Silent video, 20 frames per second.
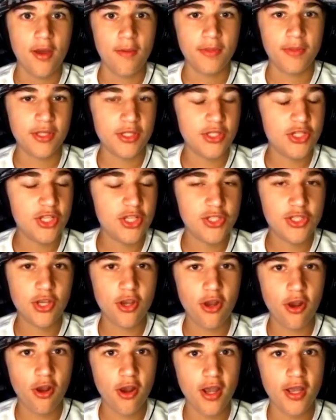But then Gene
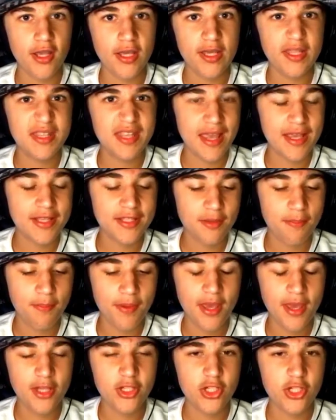Segura, he takes a
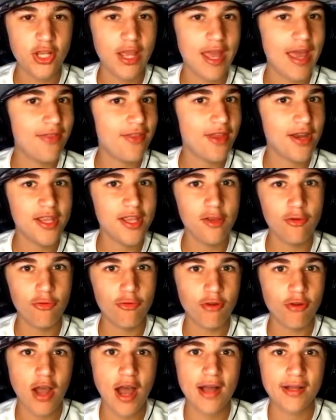pitch, and then he
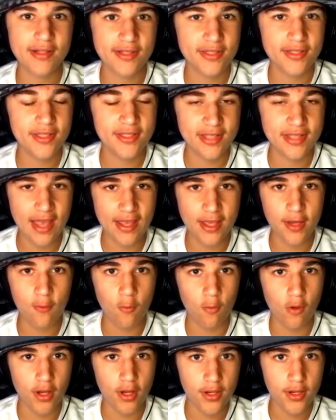rocks the second
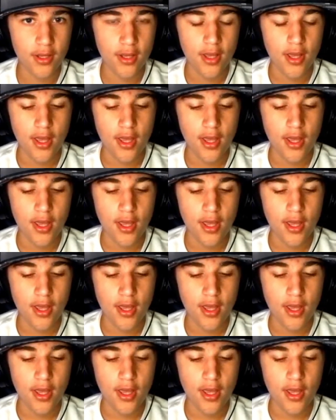one.